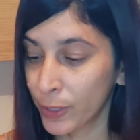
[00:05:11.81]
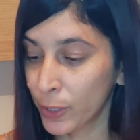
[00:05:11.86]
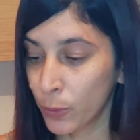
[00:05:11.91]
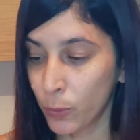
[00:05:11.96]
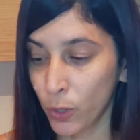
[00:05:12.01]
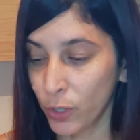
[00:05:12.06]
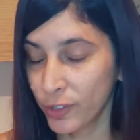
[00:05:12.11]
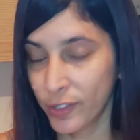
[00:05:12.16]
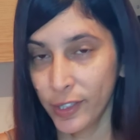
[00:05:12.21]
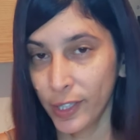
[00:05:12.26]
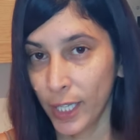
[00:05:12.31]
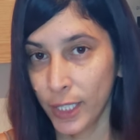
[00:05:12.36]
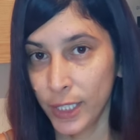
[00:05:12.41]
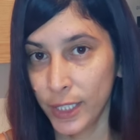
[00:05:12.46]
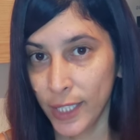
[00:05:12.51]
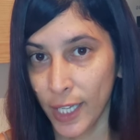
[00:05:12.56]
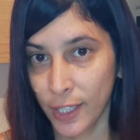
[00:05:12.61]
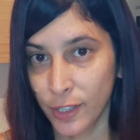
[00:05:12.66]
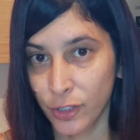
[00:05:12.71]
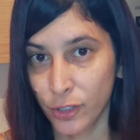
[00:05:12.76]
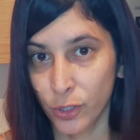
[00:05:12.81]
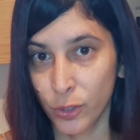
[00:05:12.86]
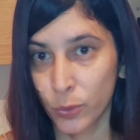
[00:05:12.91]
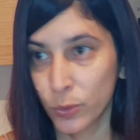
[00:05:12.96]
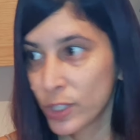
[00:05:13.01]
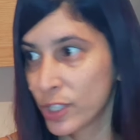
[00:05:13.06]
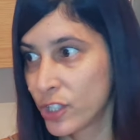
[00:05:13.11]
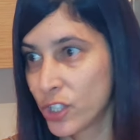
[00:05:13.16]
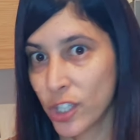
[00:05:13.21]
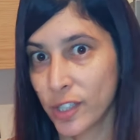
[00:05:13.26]
you won't see any texture. It
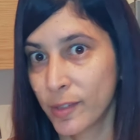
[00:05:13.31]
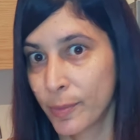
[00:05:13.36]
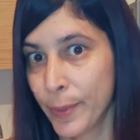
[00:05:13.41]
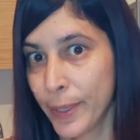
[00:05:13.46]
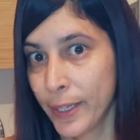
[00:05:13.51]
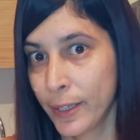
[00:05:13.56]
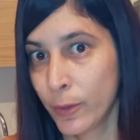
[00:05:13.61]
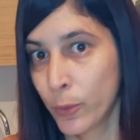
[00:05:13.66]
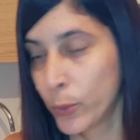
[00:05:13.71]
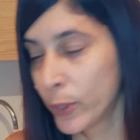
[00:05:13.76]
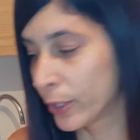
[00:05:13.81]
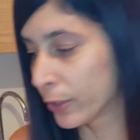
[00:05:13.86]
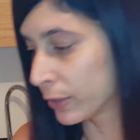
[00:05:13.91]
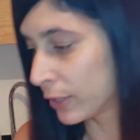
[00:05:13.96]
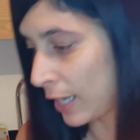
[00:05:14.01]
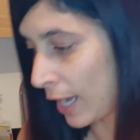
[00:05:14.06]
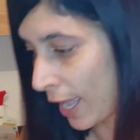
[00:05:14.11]
will just be a weird